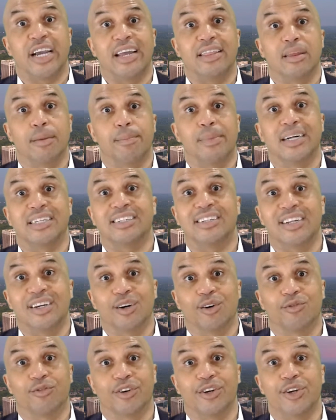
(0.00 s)
the best
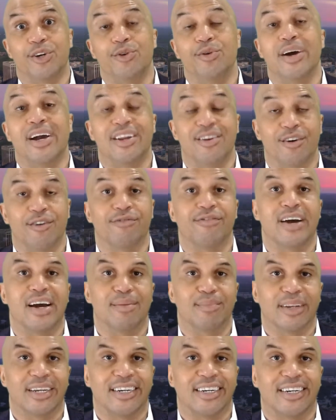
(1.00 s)
deal for you and your
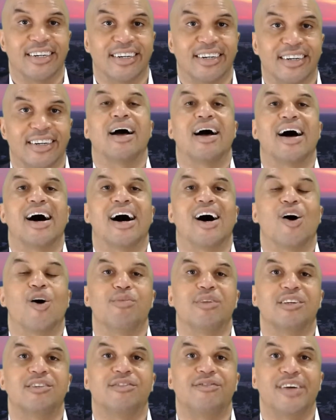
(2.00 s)
family. I
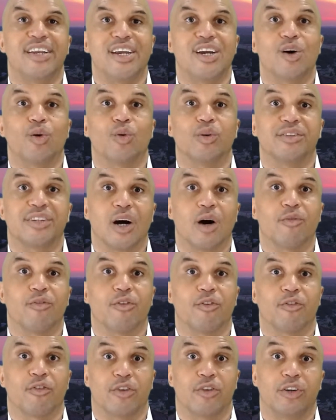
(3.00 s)
hope this video was
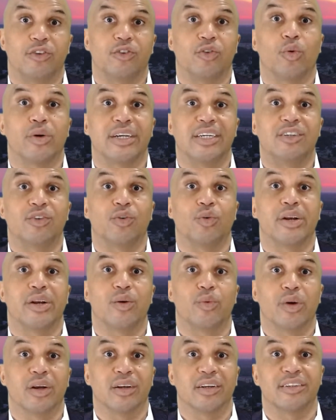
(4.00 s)
helpful for your 2020
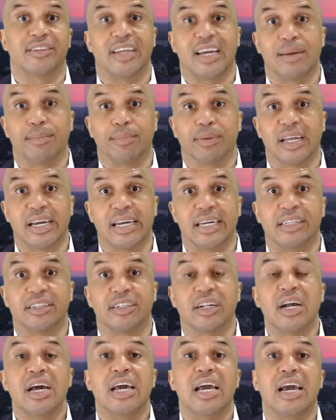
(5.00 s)
real estate plans.
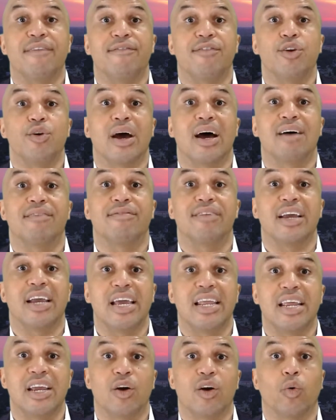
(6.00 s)
If you have
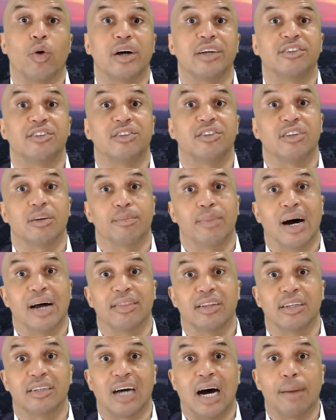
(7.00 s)
any questions about
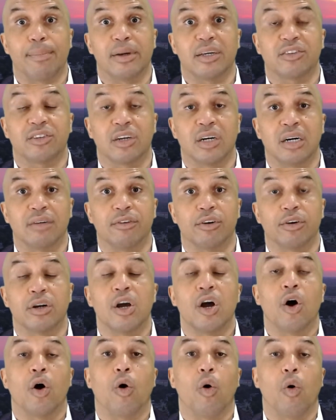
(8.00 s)
the topics covered,
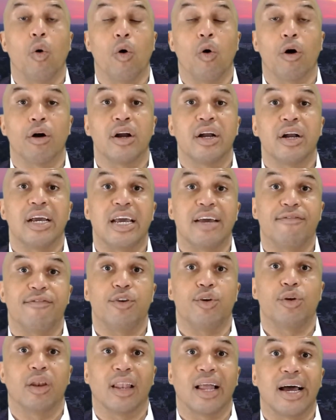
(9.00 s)
or if
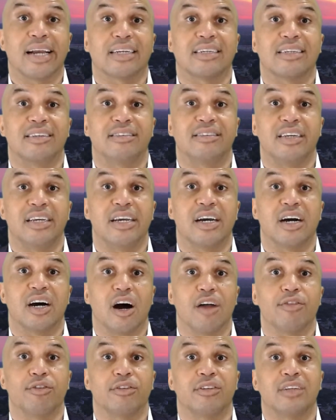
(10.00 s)
you'd like to see
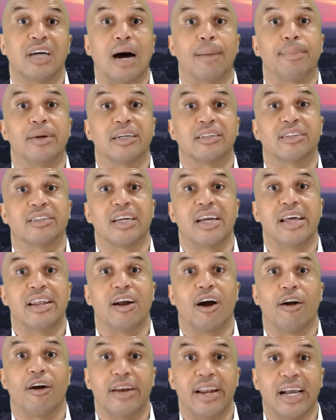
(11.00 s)
other topics in
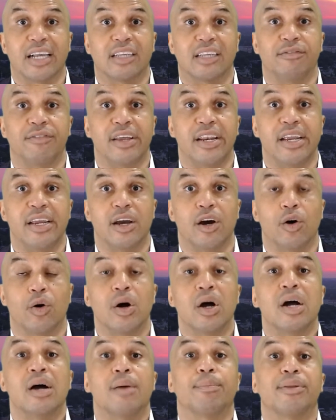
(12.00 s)
our next video,
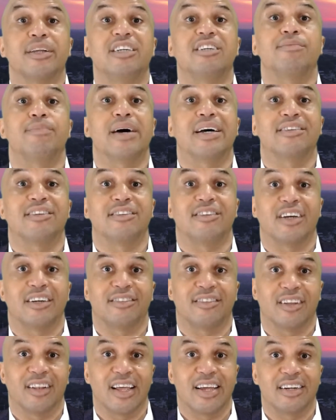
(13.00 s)
please message
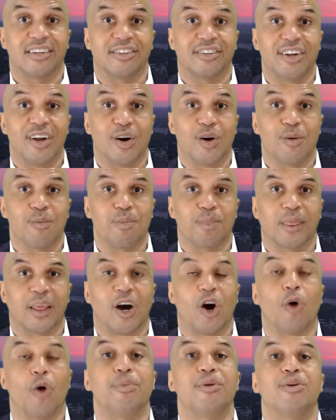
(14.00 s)
us to let us know. I
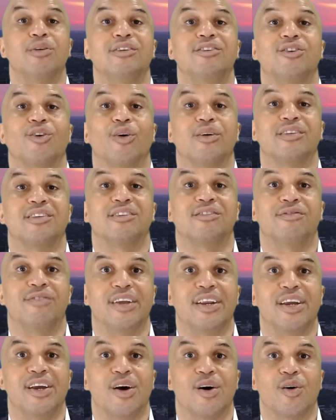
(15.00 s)
hope you enjoyed this
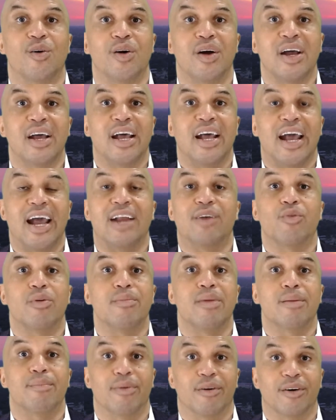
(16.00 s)
video, and
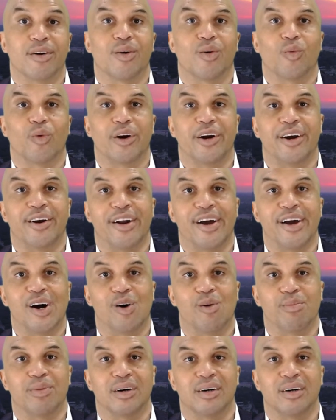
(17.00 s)
remember, we're here to help.